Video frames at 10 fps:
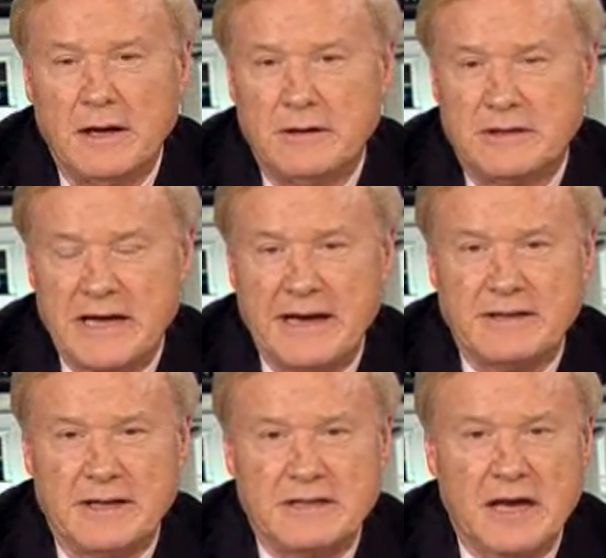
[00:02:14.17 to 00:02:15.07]
to take
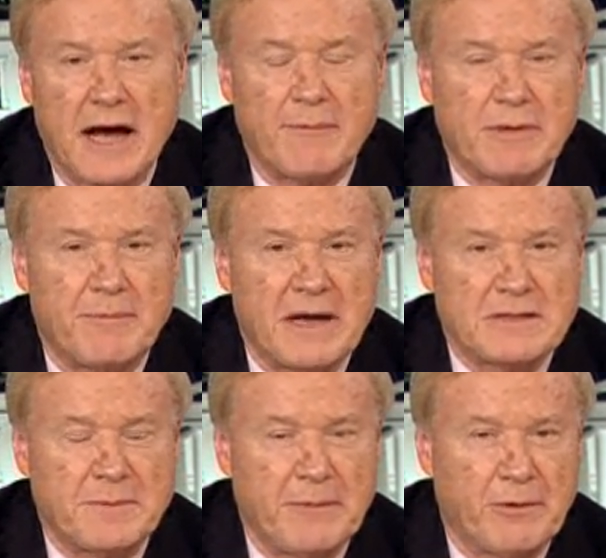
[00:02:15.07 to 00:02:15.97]
to the top the
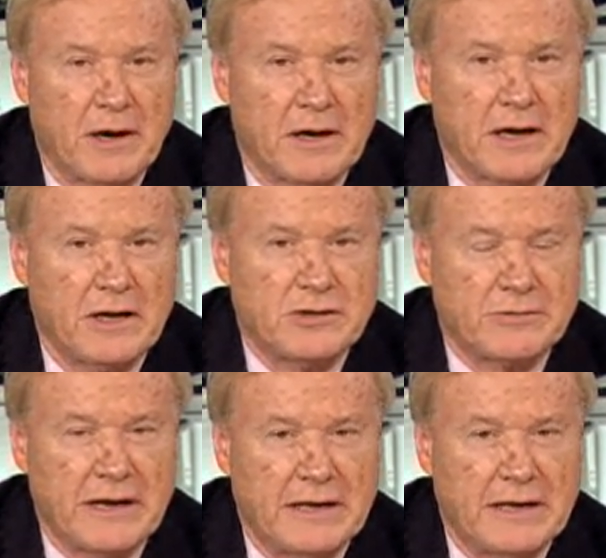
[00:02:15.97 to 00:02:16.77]
best people in our country,